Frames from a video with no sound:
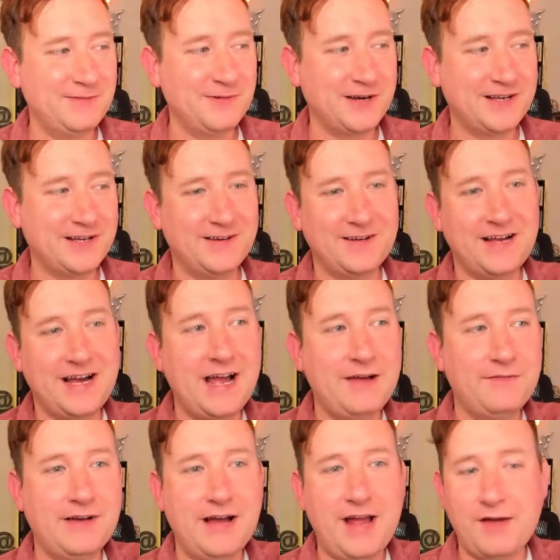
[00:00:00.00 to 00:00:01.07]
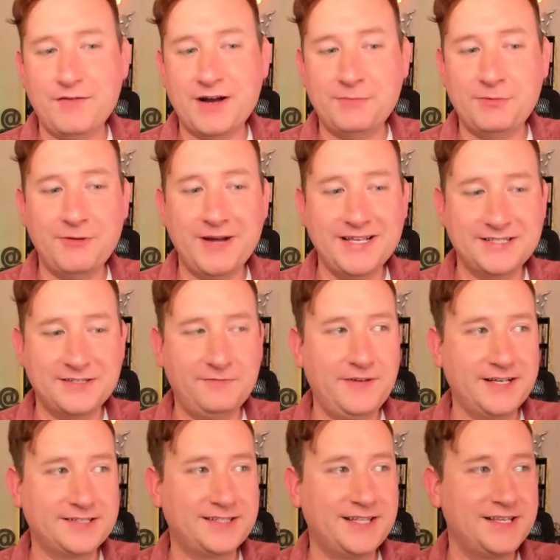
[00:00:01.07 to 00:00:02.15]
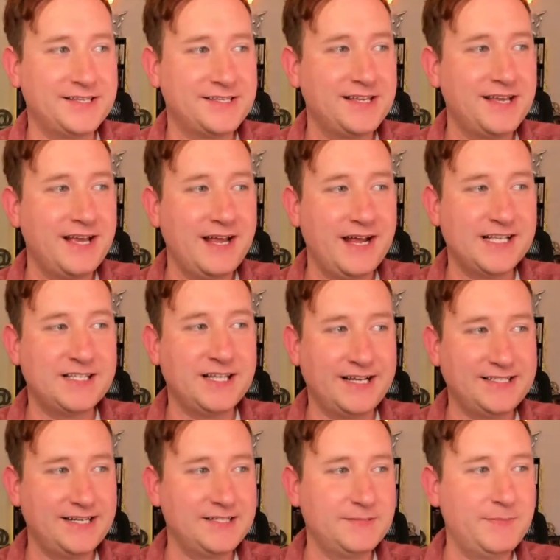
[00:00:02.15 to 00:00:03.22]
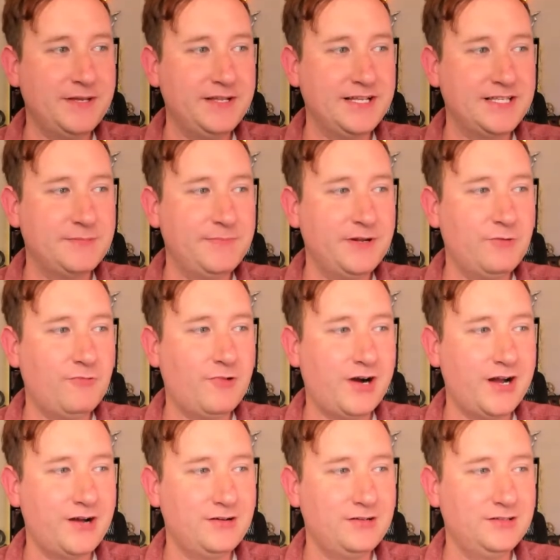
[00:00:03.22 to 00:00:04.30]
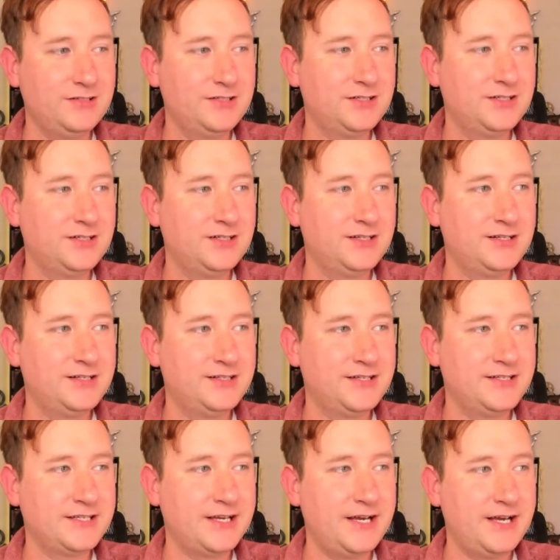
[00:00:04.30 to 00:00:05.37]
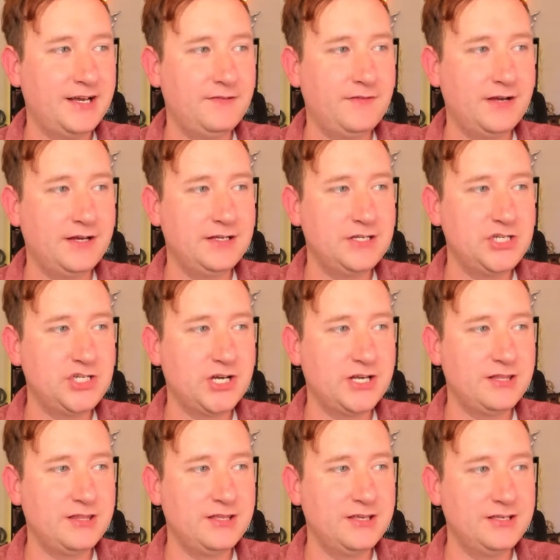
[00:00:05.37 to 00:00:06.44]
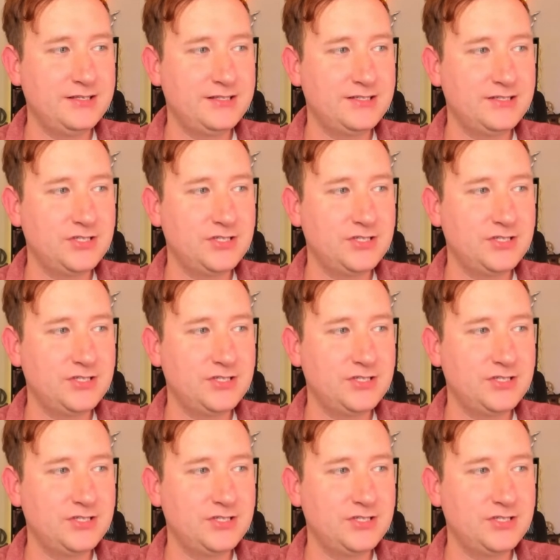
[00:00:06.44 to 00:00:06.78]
I have a couple ways to fix this. It's like I said, it's been a while since I've done this.